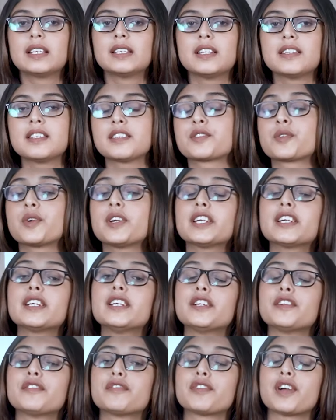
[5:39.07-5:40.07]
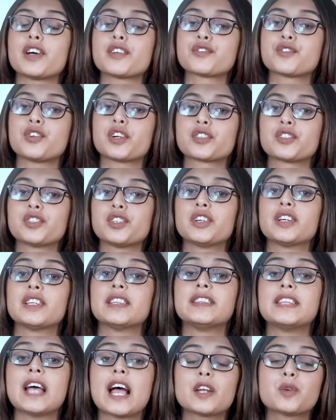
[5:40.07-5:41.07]
This is critical infrastructure
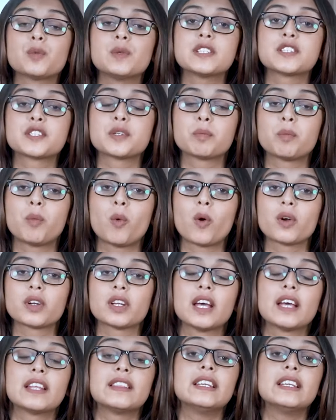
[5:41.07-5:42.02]
that will support